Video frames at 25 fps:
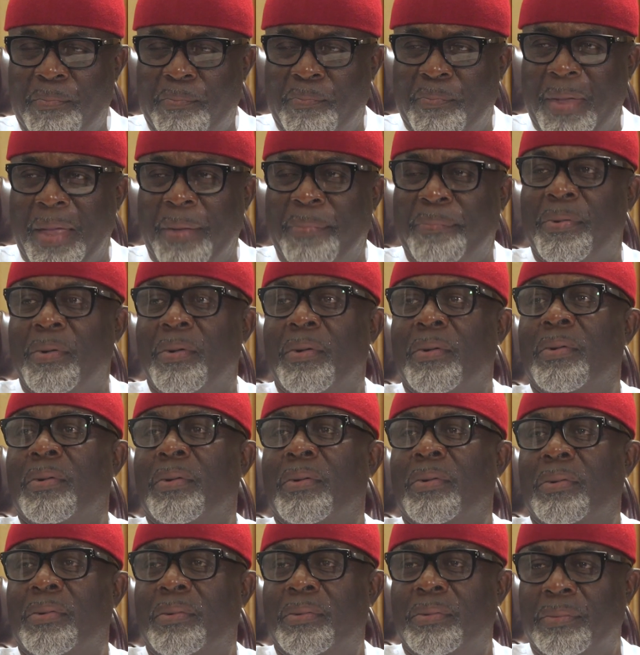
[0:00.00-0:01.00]

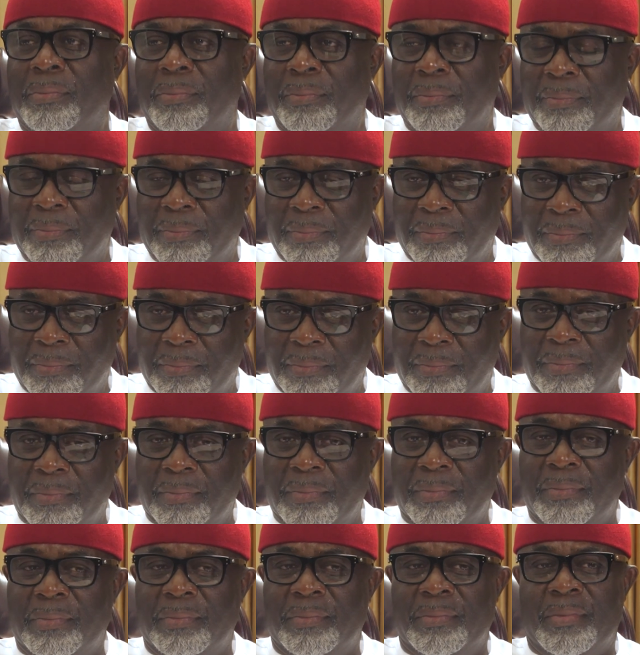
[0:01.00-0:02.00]
people,
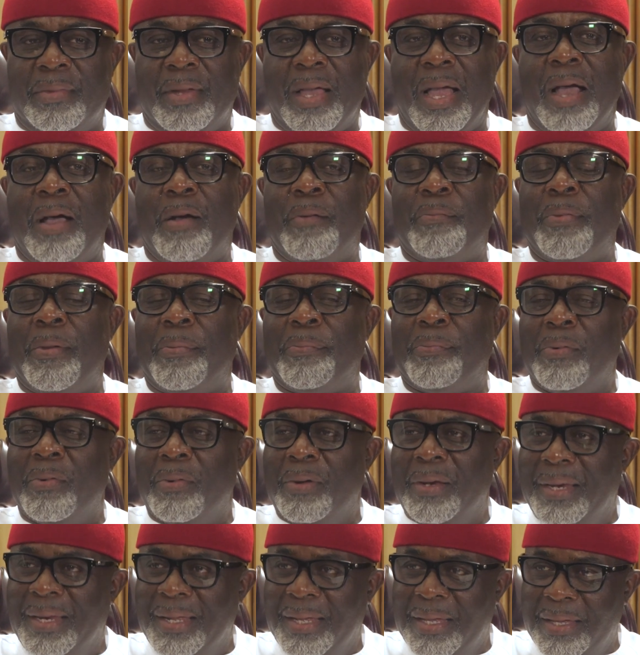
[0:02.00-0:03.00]
how people
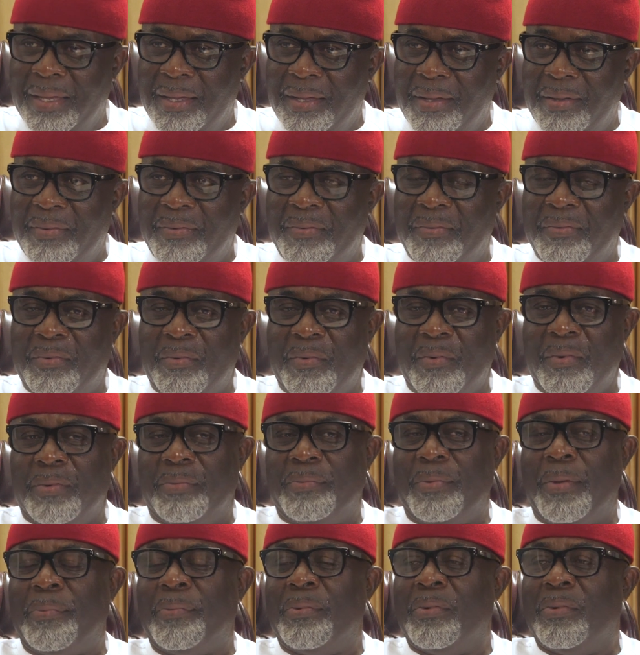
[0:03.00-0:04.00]
live,
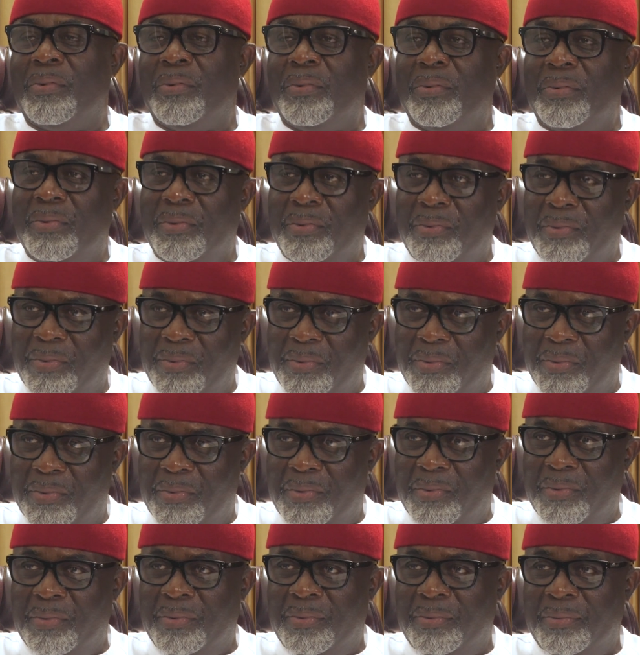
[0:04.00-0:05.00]
what people do,
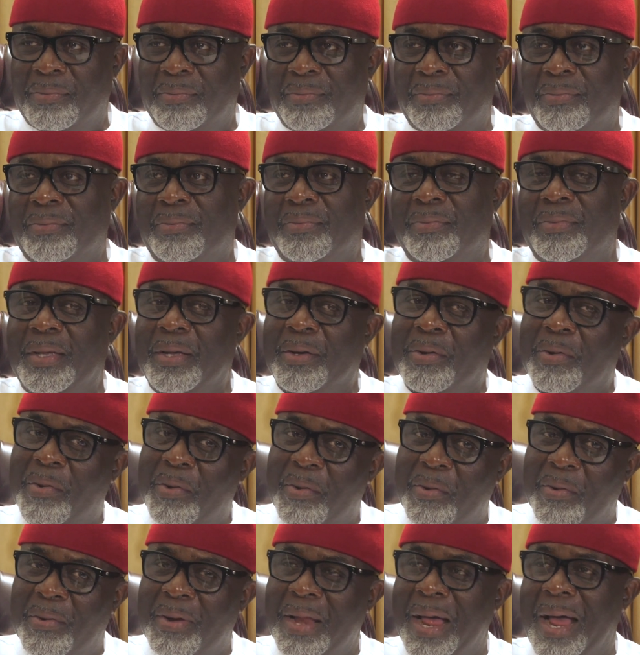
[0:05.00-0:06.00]
the
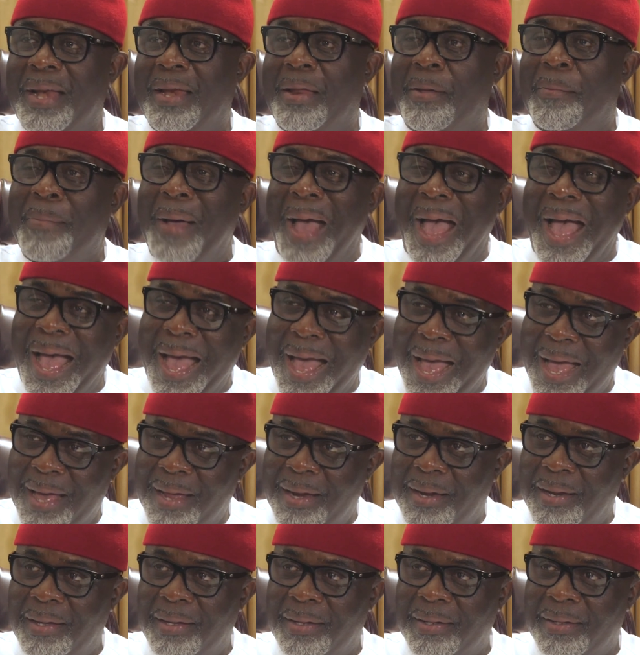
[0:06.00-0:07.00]
good and the bad,